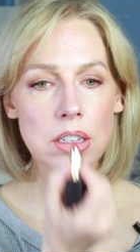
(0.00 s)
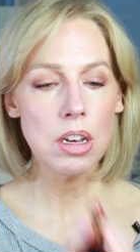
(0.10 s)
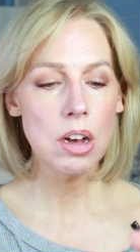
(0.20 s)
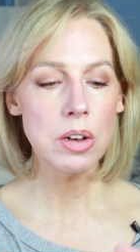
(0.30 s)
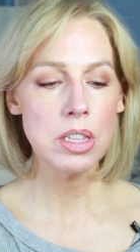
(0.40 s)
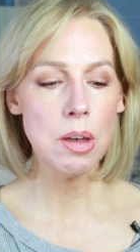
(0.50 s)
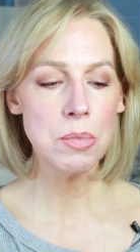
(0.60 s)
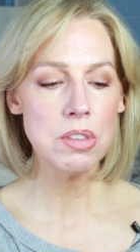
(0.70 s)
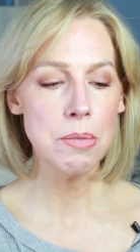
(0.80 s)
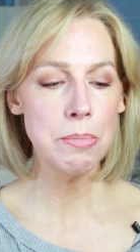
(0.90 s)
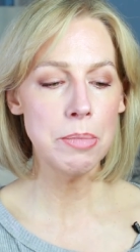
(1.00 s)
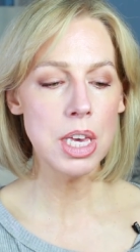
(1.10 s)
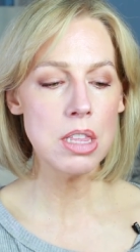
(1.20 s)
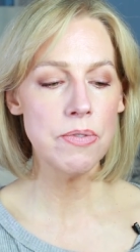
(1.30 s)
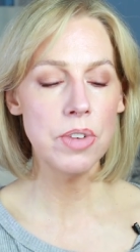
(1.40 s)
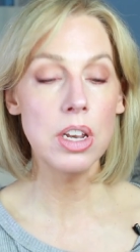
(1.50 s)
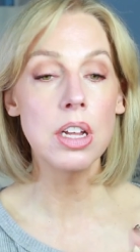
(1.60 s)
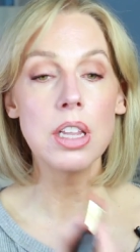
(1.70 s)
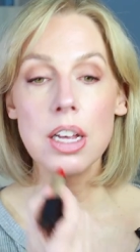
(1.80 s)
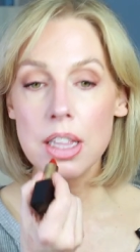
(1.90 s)
Oh, it's almost a mint
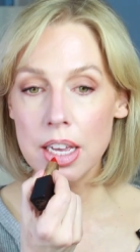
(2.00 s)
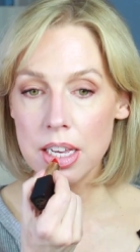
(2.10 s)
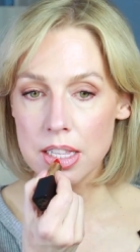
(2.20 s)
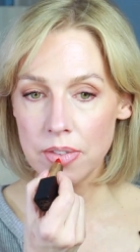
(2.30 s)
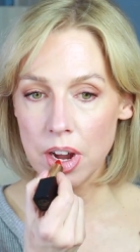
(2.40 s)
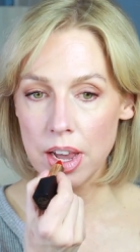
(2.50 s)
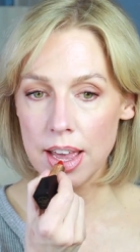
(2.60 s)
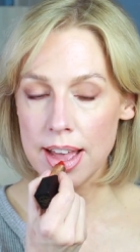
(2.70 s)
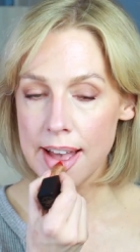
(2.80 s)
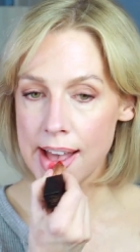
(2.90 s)
vanilla. Like it's very,